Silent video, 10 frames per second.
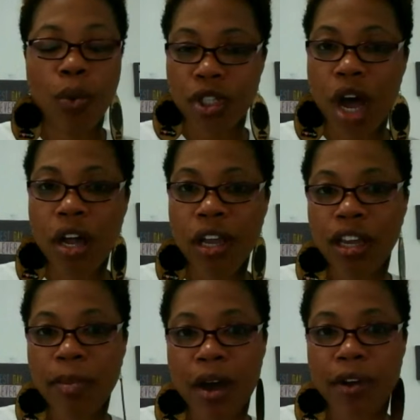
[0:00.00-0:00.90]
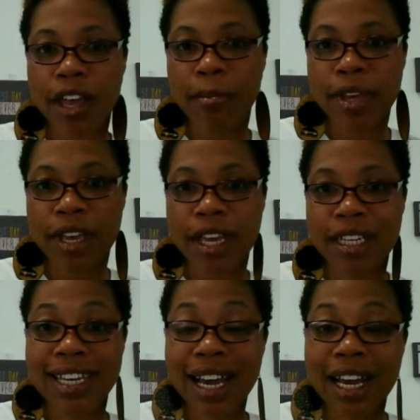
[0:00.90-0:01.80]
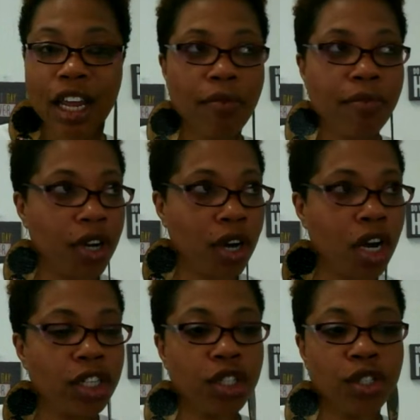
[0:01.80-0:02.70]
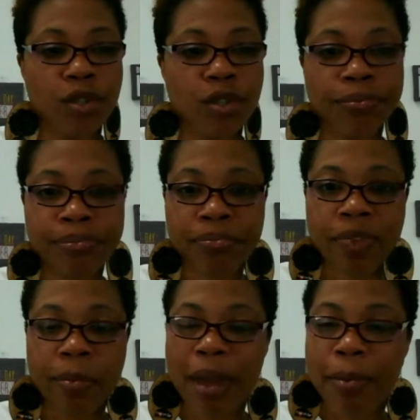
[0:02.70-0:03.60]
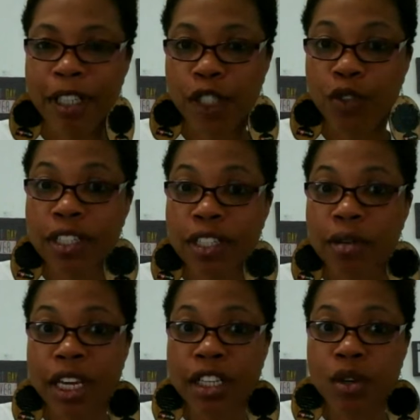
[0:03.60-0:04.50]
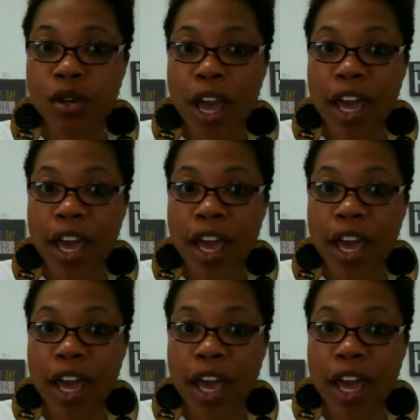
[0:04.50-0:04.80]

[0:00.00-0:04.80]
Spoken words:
we're talking about can be done in regards to maybe stripping some things away